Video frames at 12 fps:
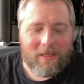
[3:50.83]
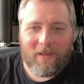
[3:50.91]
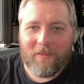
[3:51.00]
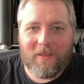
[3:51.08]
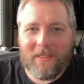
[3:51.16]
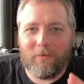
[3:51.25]

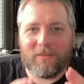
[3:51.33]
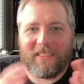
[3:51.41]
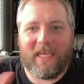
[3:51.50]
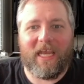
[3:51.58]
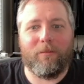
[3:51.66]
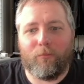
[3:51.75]
nothing that was
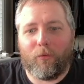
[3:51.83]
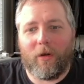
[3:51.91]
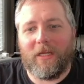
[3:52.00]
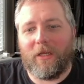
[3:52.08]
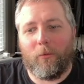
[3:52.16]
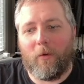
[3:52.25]
game
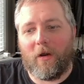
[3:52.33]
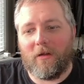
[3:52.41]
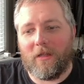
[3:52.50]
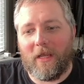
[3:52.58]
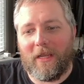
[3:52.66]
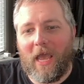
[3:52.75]
breaking
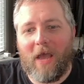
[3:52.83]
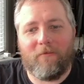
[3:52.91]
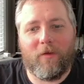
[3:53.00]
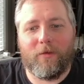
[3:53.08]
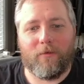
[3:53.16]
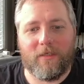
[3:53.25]
where
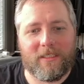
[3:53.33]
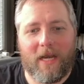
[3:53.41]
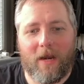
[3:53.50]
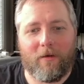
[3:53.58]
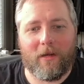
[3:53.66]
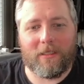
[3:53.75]
halfway through the
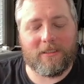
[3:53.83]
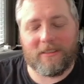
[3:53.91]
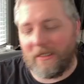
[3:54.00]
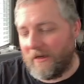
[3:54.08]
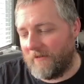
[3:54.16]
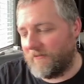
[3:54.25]
scenario I just
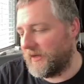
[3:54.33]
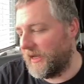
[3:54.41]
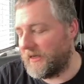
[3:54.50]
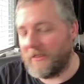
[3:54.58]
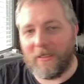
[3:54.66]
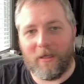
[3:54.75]
said, all right,
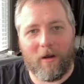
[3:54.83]
forget it.